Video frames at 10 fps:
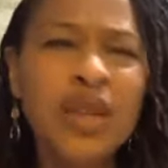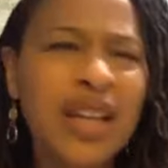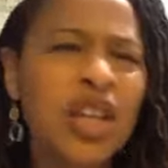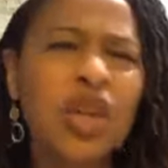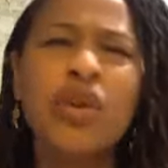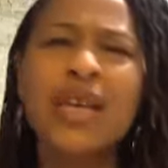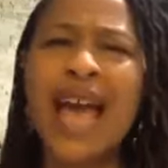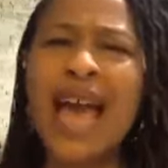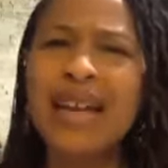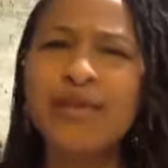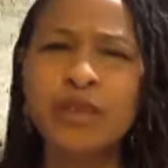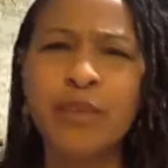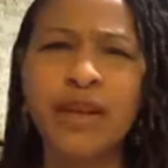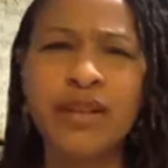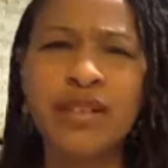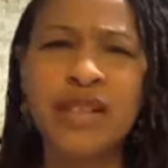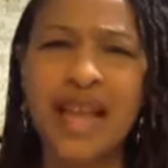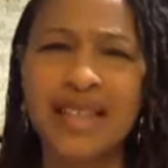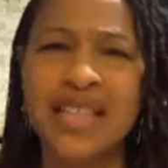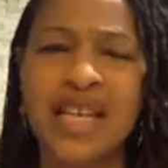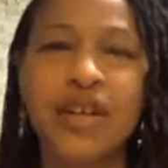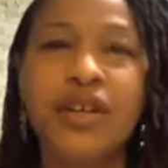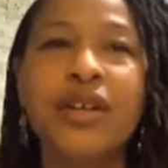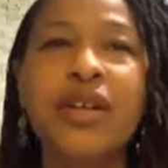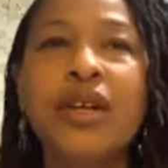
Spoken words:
and the creative spirit that's here,